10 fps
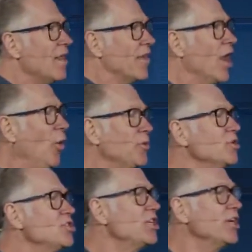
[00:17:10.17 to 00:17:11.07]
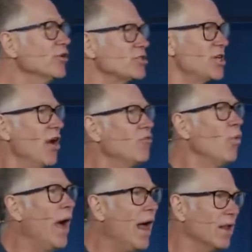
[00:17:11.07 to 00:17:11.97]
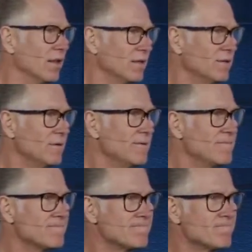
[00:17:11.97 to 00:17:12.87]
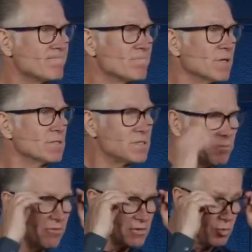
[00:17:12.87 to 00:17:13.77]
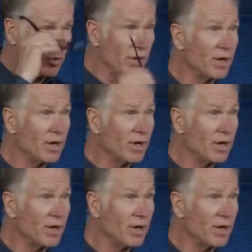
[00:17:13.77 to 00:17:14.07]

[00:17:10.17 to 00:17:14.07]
help you see yourself well. And some of us, we're